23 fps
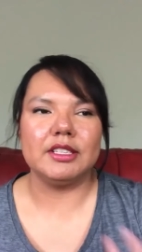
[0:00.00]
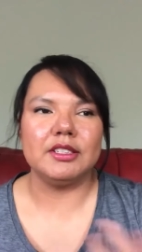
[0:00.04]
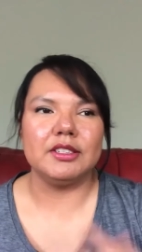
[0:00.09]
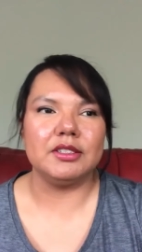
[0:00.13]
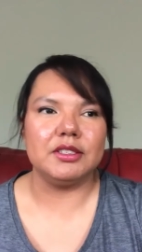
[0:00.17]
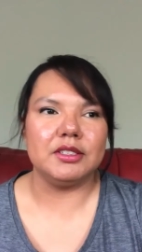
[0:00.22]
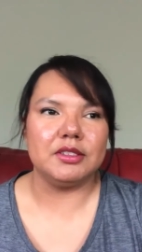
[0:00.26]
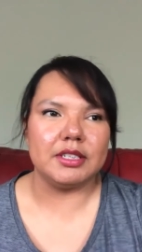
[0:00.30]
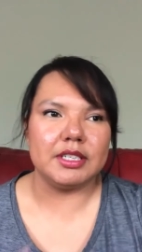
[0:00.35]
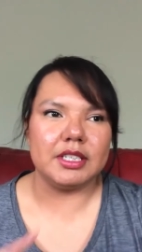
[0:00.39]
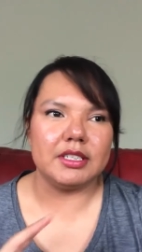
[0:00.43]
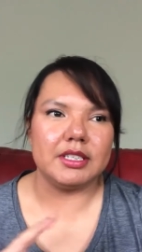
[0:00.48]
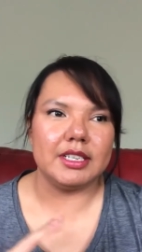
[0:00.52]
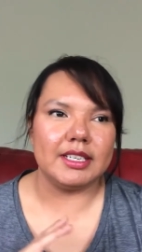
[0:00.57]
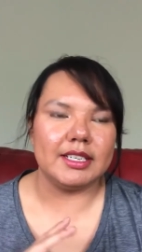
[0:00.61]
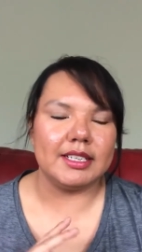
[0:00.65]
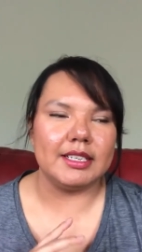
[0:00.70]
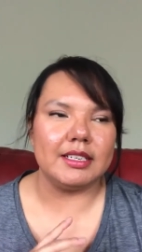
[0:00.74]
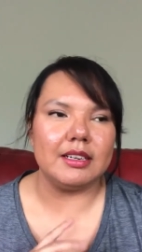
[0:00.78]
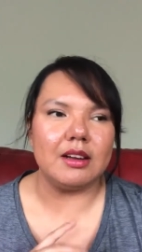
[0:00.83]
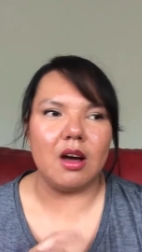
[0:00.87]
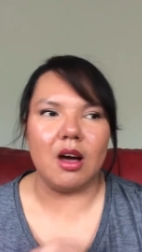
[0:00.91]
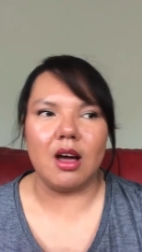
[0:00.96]

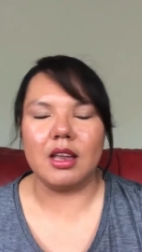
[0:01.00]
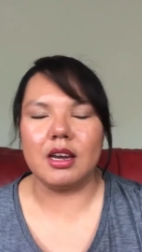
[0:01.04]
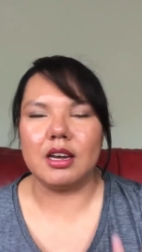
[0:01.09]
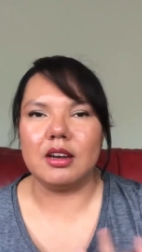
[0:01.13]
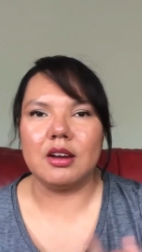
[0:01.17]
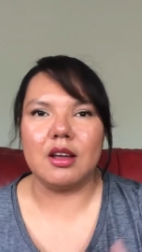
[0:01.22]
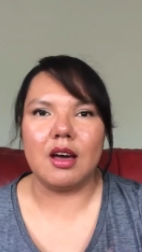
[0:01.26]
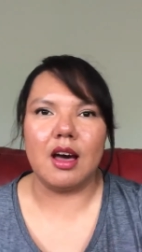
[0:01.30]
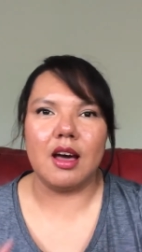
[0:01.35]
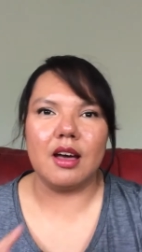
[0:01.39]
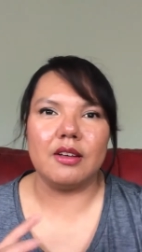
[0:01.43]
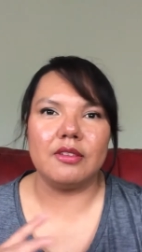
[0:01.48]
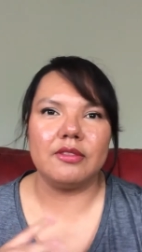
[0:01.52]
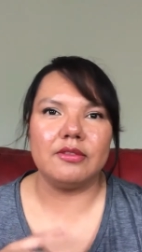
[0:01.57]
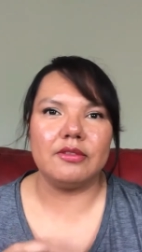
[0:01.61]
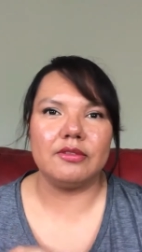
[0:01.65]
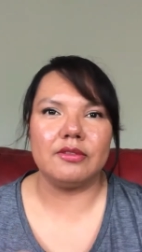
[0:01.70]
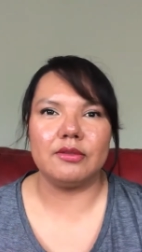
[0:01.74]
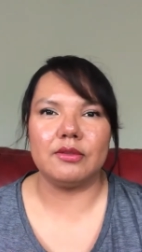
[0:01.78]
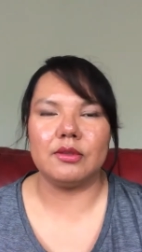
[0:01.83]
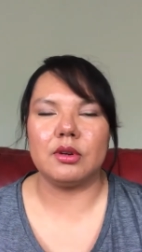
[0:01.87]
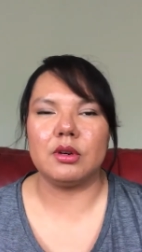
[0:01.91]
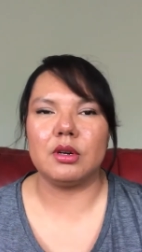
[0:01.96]
nutrition on and off
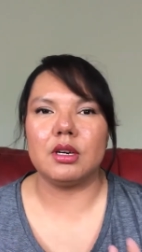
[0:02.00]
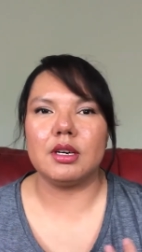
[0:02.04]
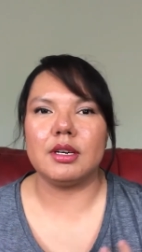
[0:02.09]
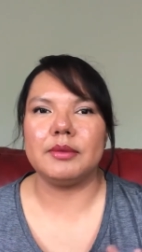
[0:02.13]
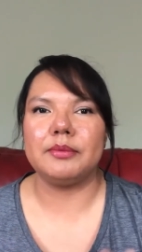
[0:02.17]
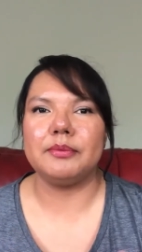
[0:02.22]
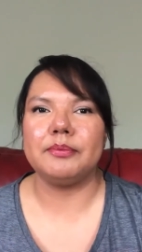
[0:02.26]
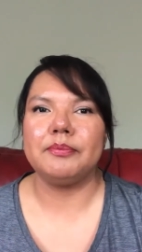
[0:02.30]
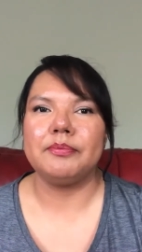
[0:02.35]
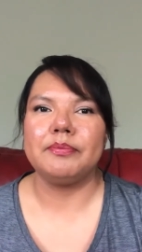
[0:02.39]
for